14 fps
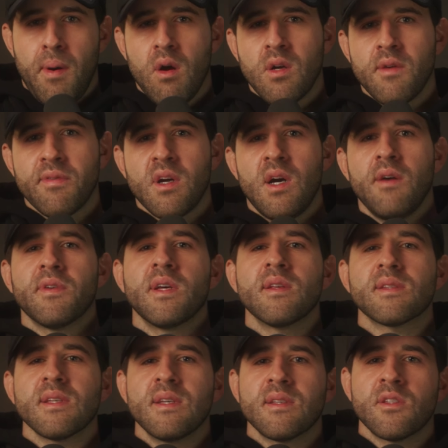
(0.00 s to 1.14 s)
Part of confidence
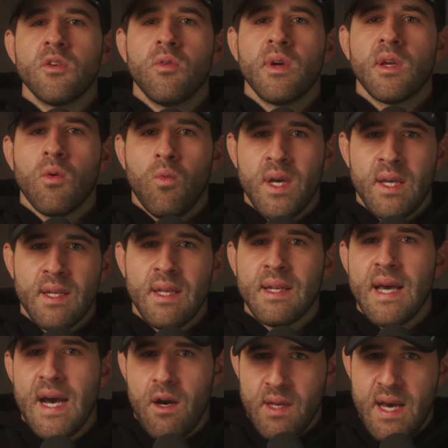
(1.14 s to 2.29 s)
is knowing when and
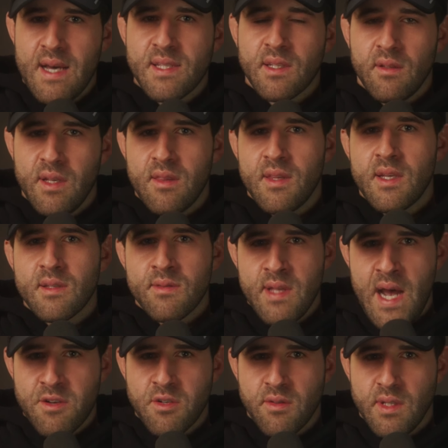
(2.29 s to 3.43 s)
how to escalate things
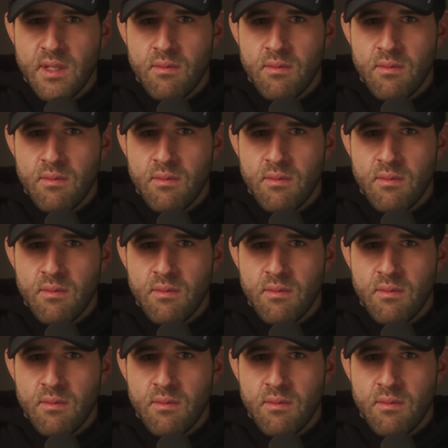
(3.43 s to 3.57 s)
naturally,